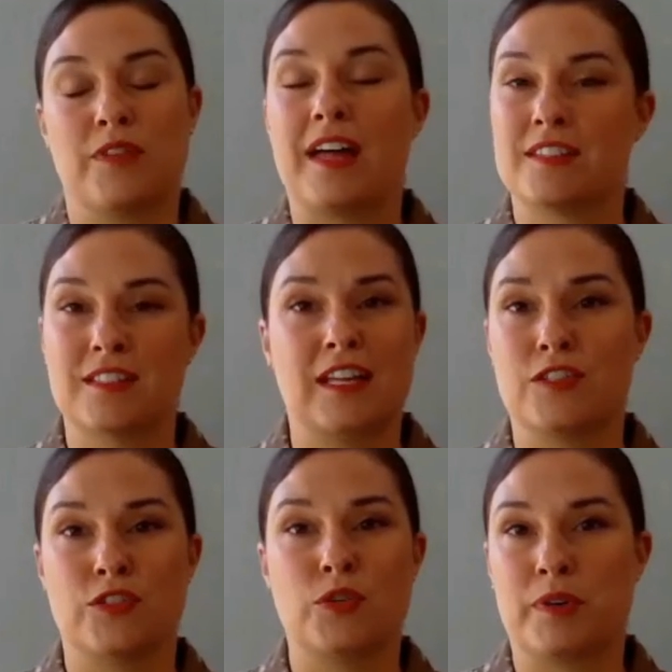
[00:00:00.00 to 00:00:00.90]
So
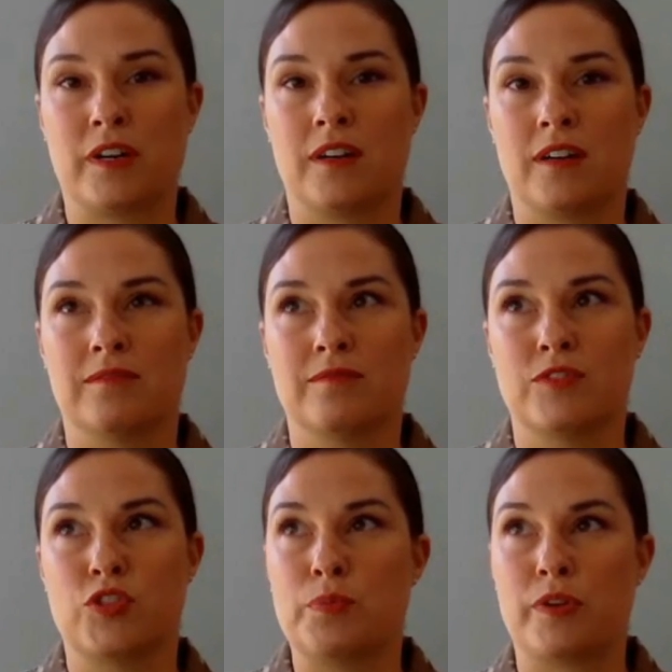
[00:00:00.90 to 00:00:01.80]
that's super,
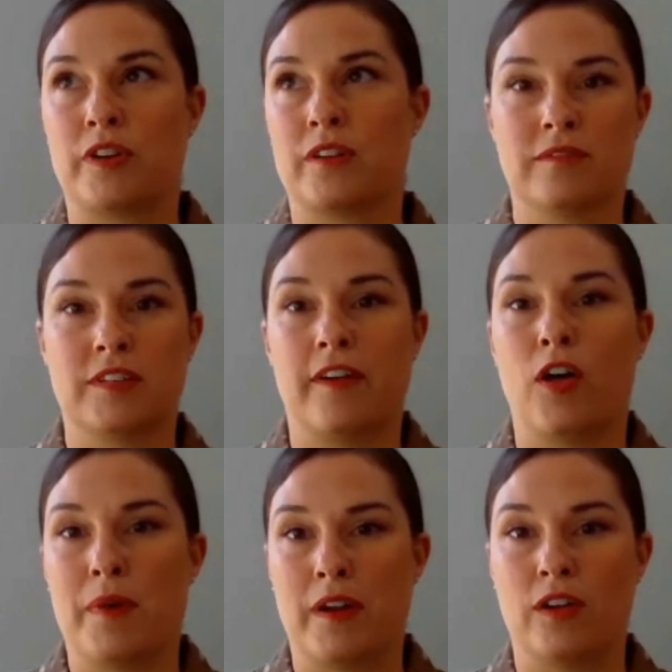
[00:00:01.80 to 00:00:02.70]
super
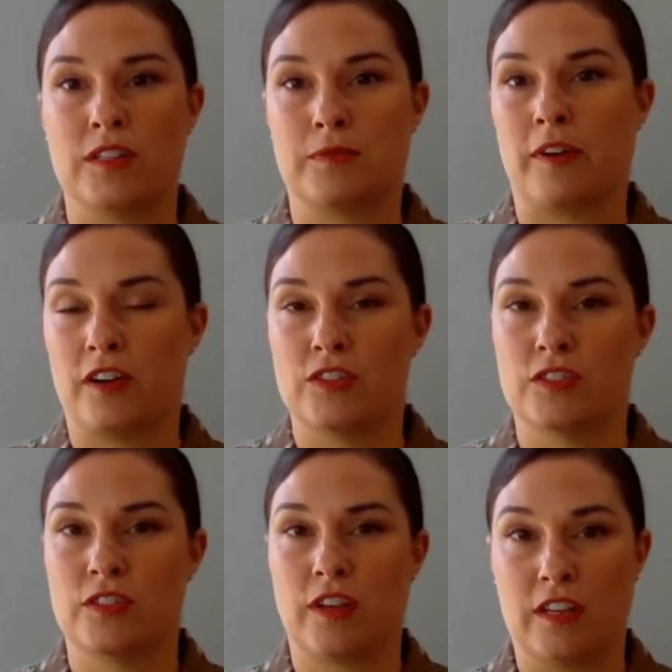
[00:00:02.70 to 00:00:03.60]
developmental as far
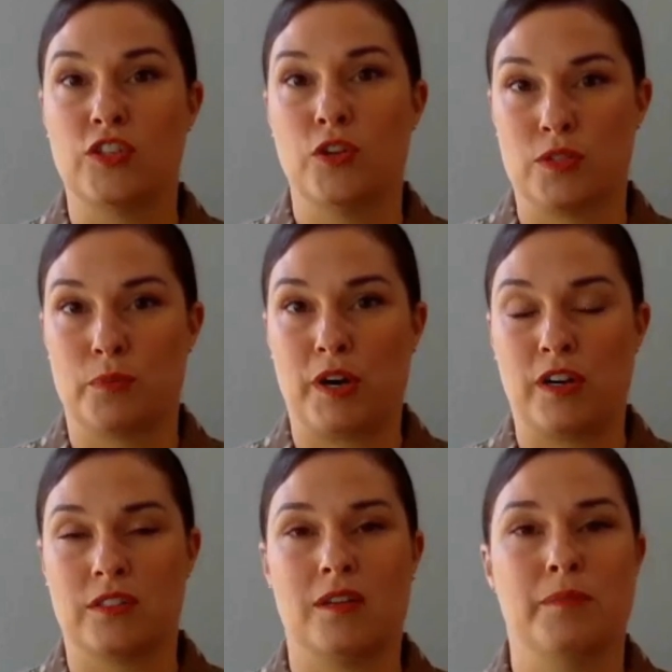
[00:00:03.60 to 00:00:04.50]
as you as a
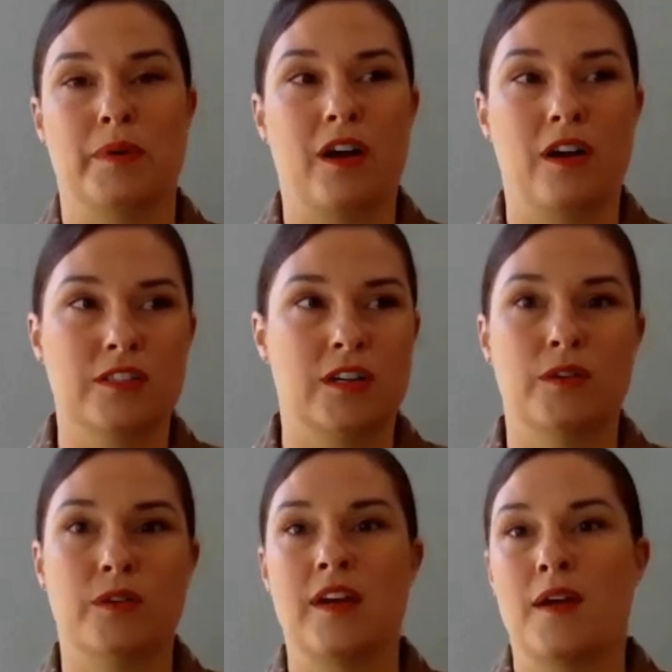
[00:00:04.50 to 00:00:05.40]
person, but
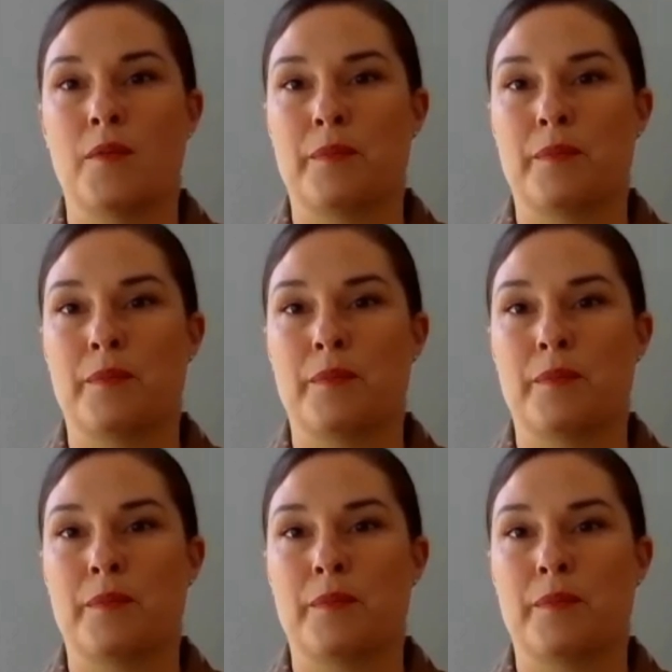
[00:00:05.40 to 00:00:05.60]
also